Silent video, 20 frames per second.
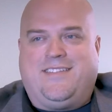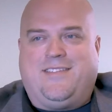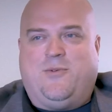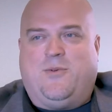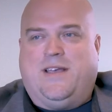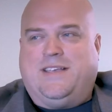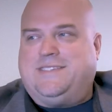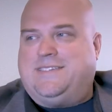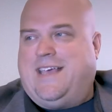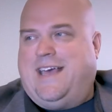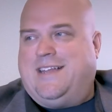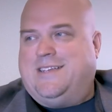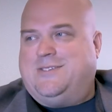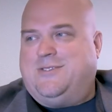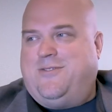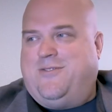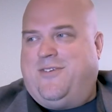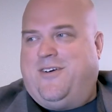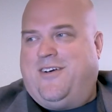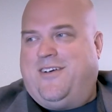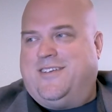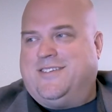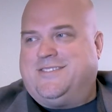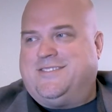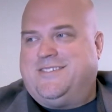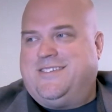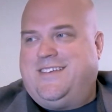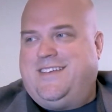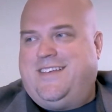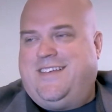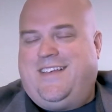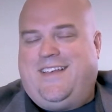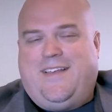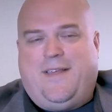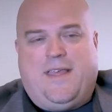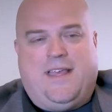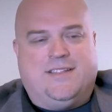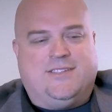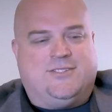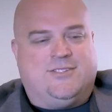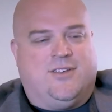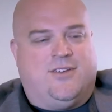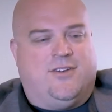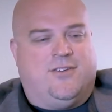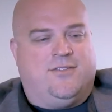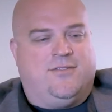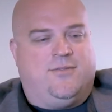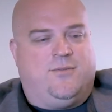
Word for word: the west side of Sioux Falls. And so